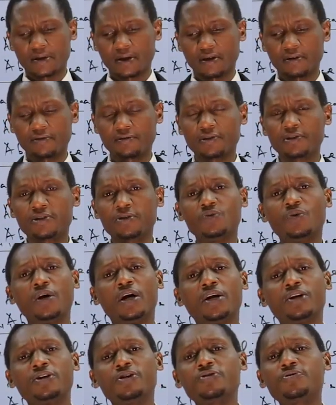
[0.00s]
if it
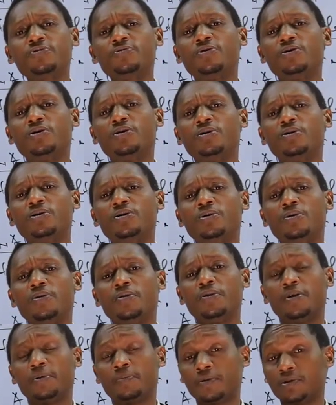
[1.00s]
were not for
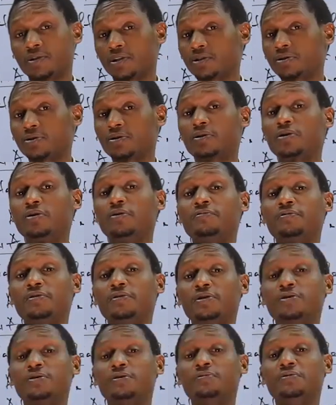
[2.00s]
the potential
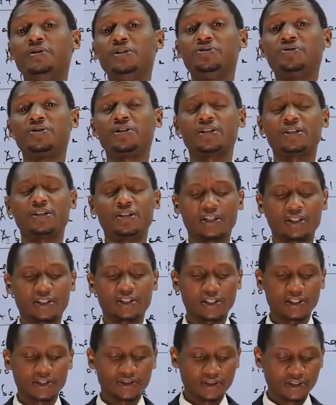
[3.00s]
conflict of interest
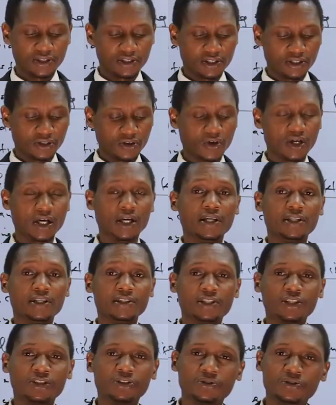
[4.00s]
that exists in
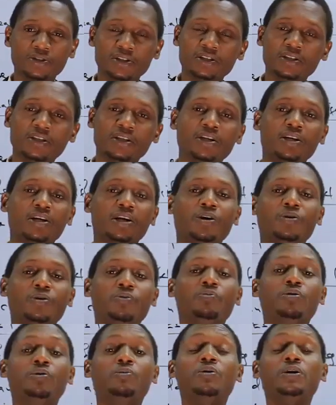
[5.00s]
organizations,
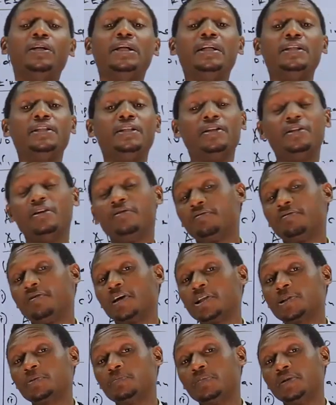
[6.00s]
we wouldn't in the
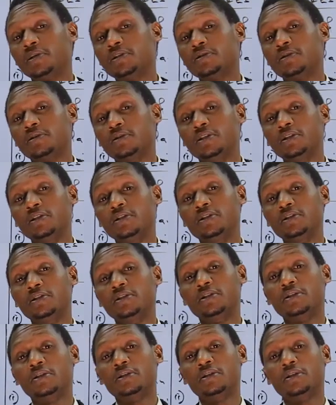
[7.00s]
first place
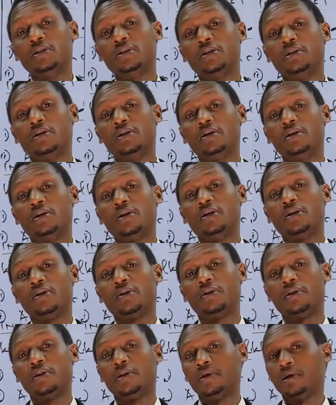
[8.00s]
need
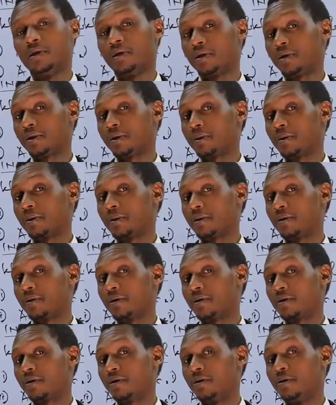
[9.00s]
the
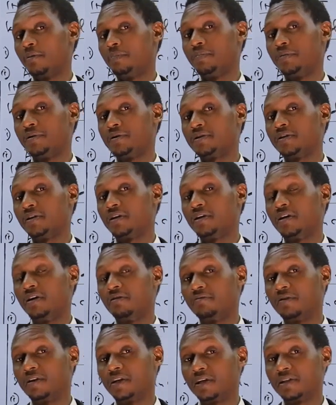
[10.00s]
corporate
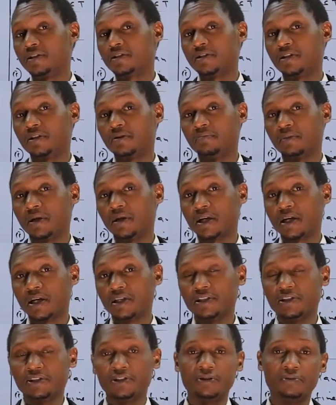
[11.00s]
governance
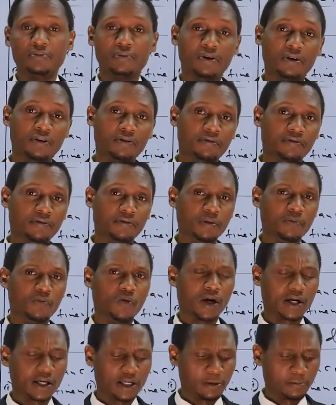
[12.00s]
mechanism or
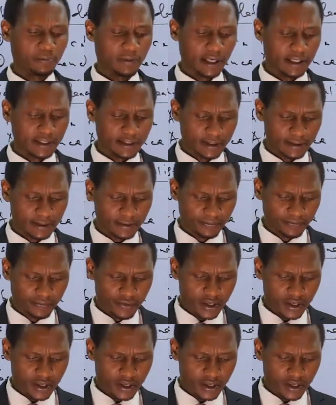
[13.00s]
framework in place.